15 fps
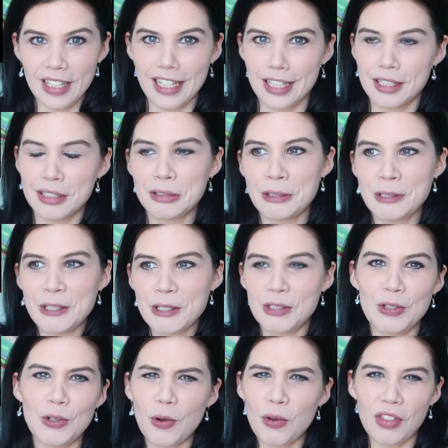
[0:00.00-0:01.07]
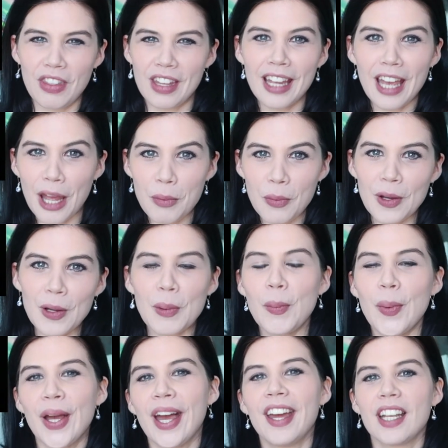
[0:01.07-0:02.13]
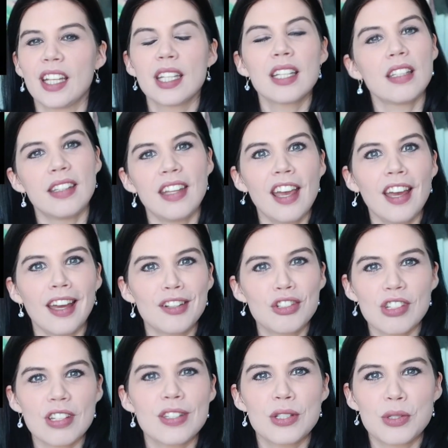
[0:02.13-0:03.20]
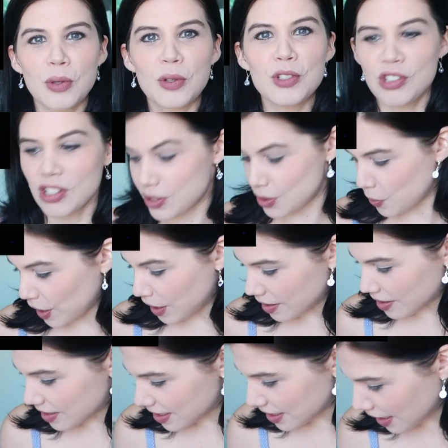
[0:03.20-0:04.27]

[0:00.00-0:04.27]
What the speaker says: Like, you don't think I will, but yeah, just wait and